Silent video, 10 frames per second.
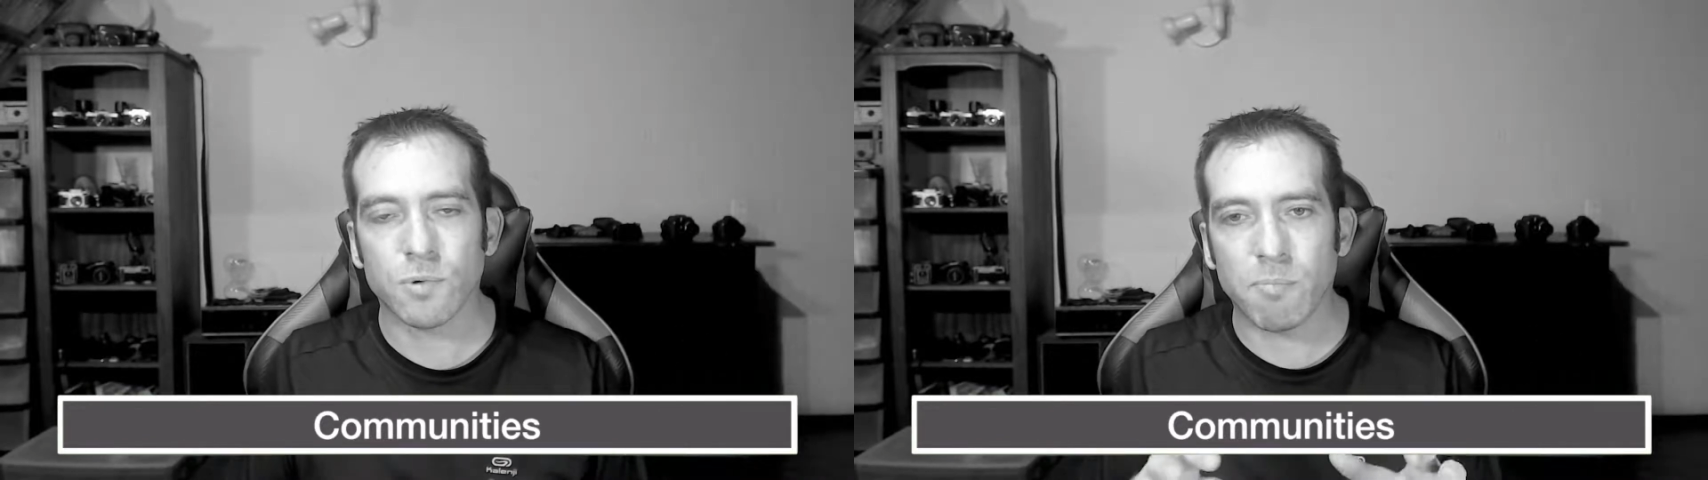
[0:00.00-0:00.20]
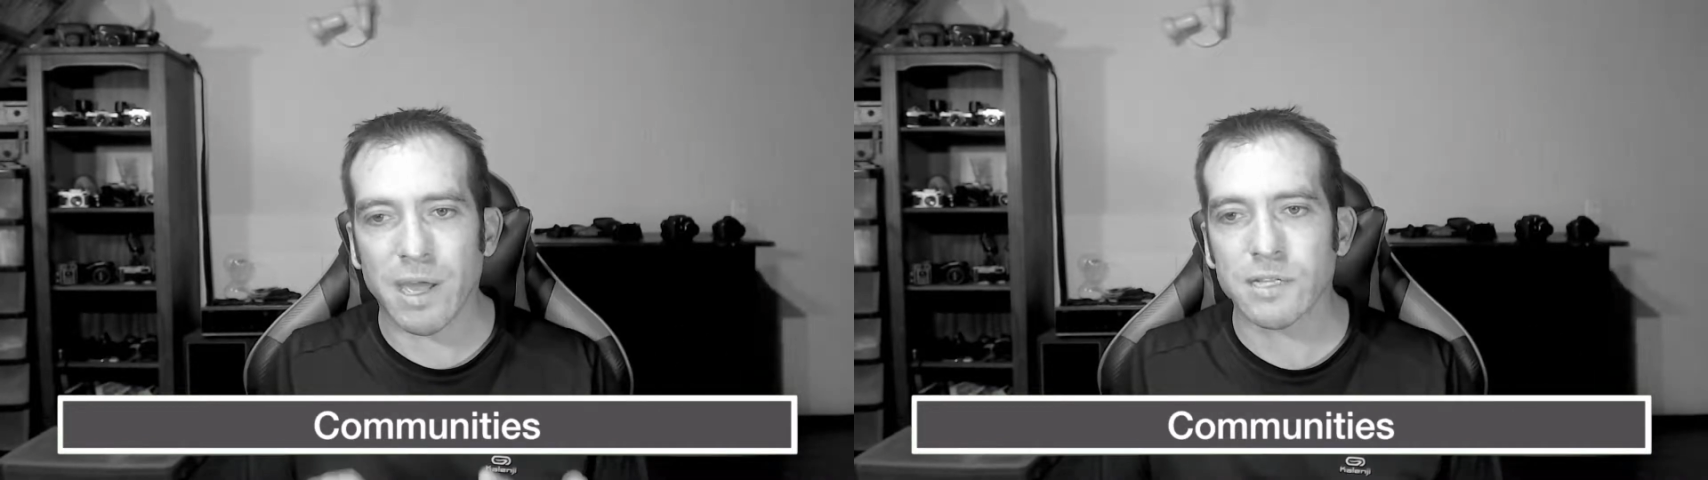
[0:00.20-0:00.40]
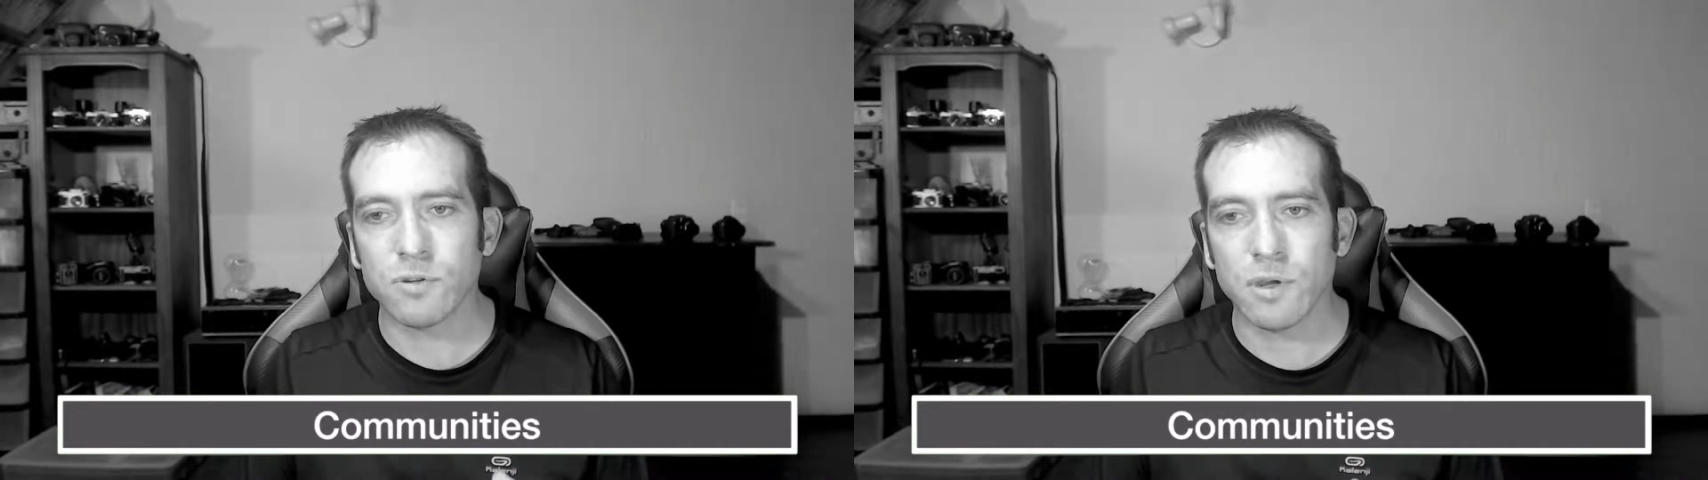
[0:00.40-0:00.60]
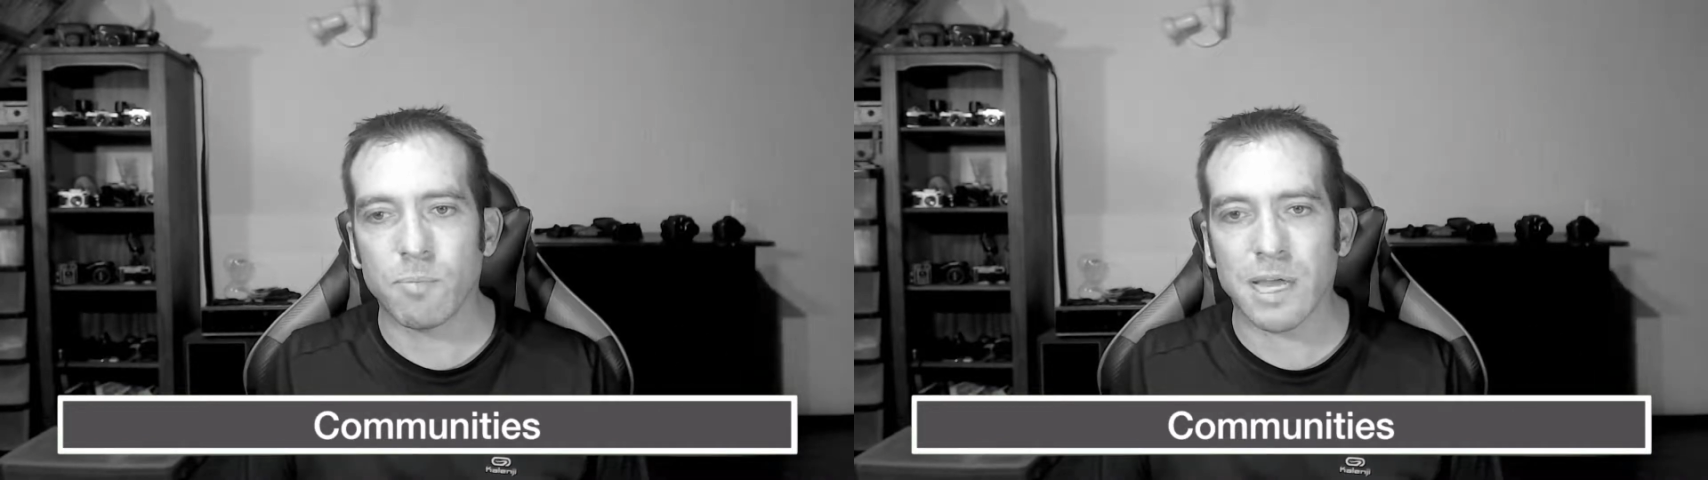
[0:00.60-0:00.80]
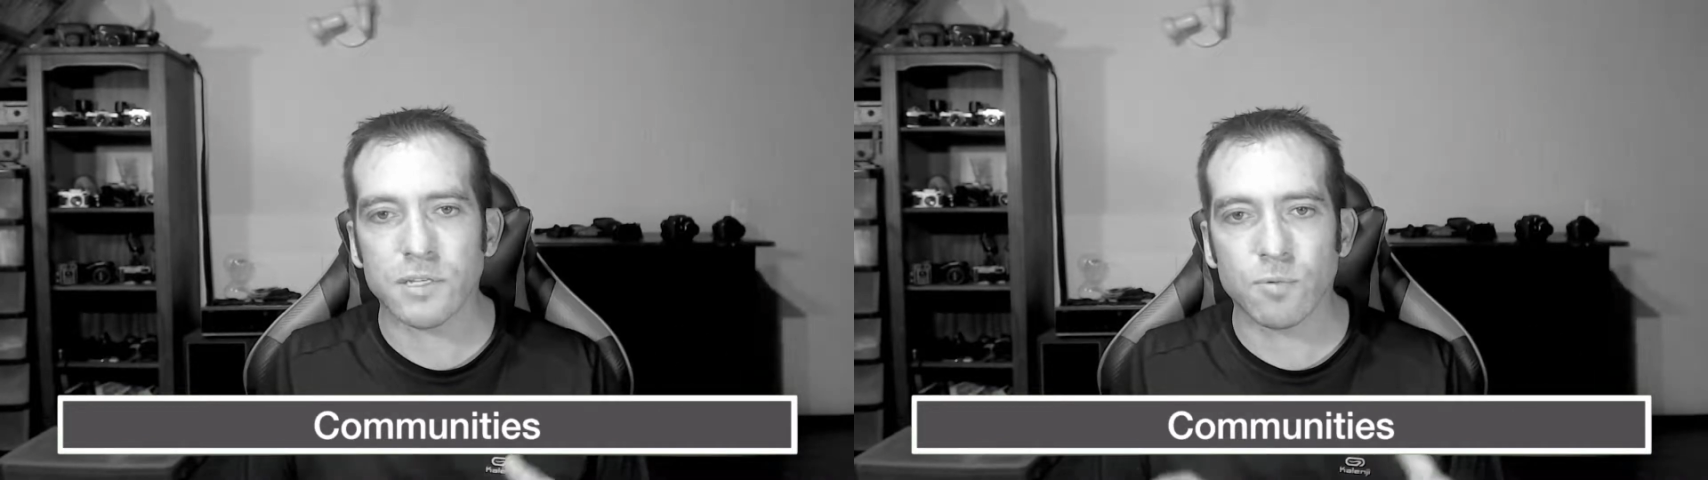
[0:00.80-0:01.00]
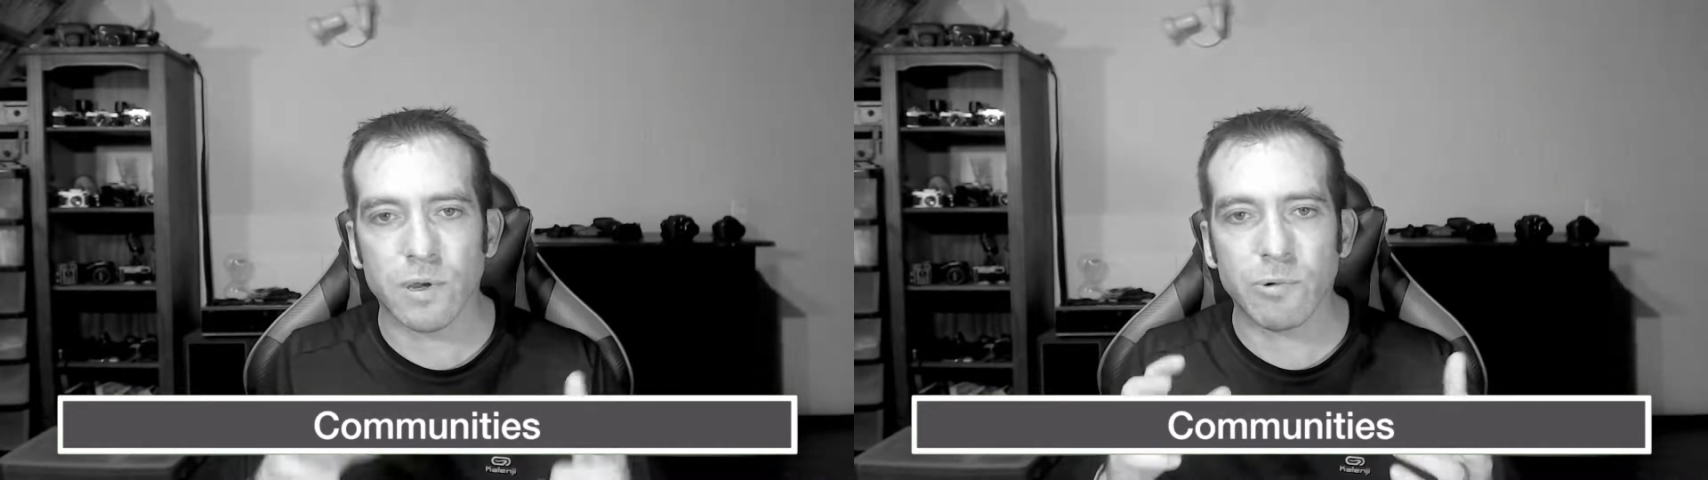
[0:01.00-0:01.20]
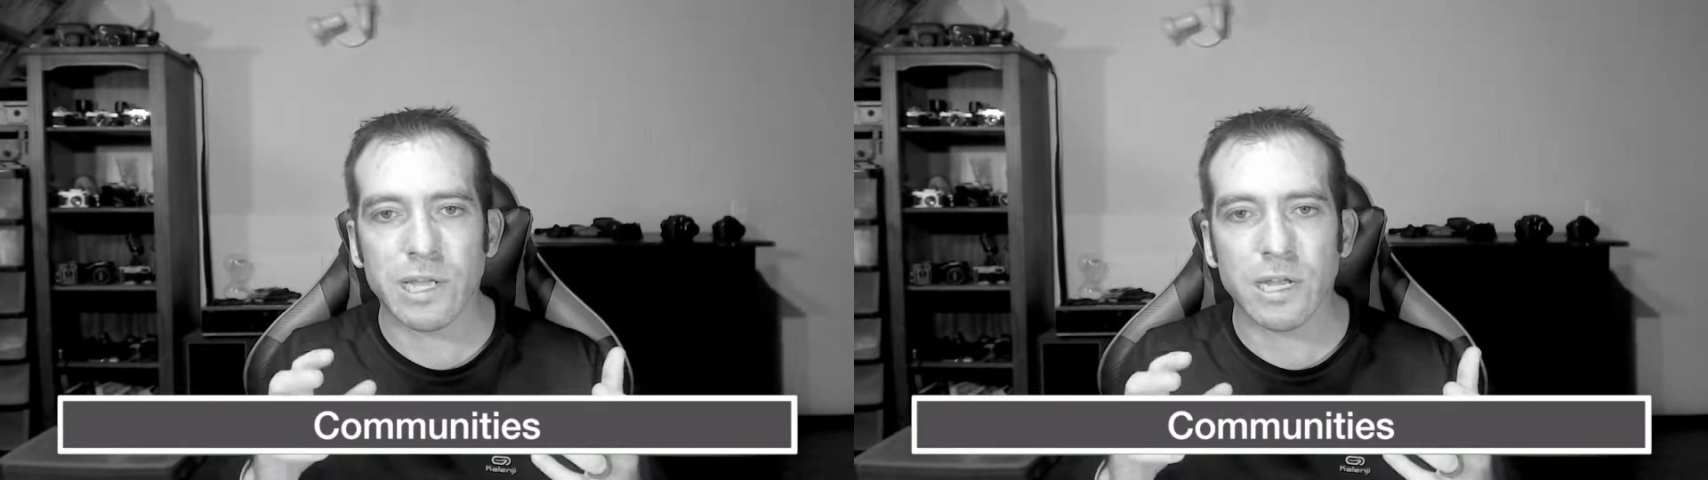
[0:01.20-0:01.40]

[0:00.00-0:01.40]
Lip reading: we're back to a place where we